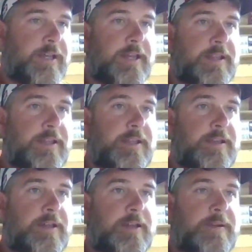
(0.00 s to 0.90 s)
And then
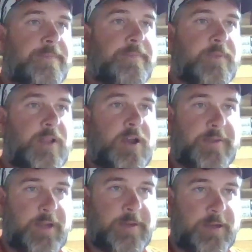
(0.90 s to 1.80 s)
off
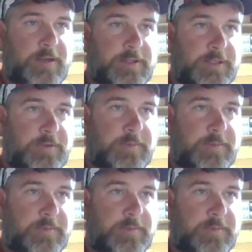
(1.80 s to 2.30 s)
camera here too,